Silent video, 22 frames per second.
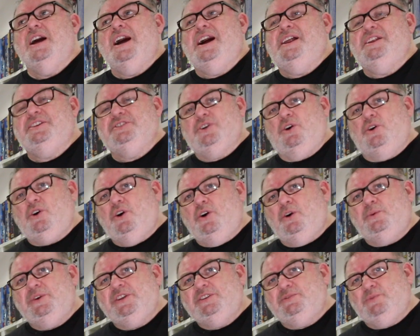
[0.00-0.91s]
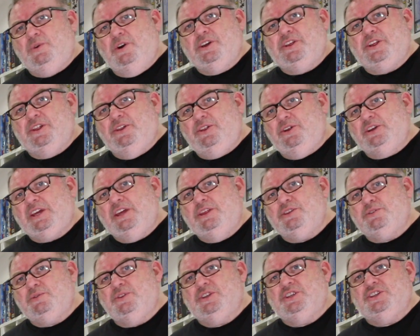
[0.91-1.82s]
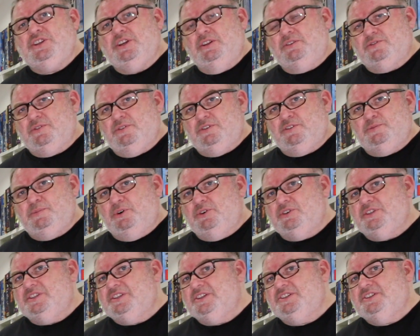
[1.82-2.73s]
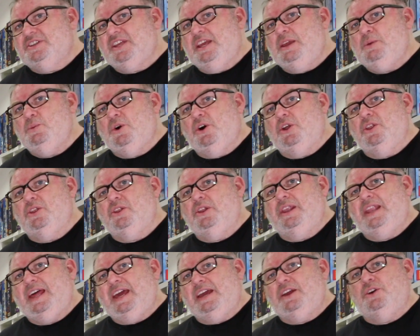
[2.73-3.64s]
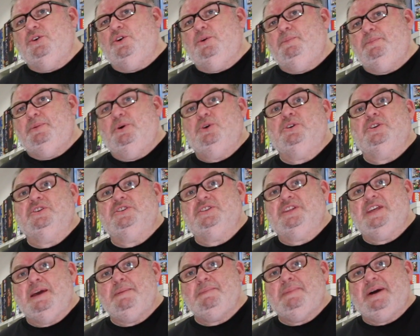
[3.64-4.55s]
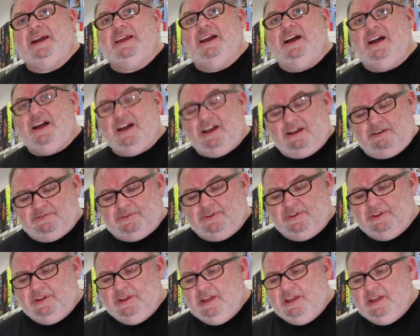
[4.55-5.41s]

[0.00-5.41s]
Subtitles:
and it's always worth looking through the children's books to see what Lego books they might have.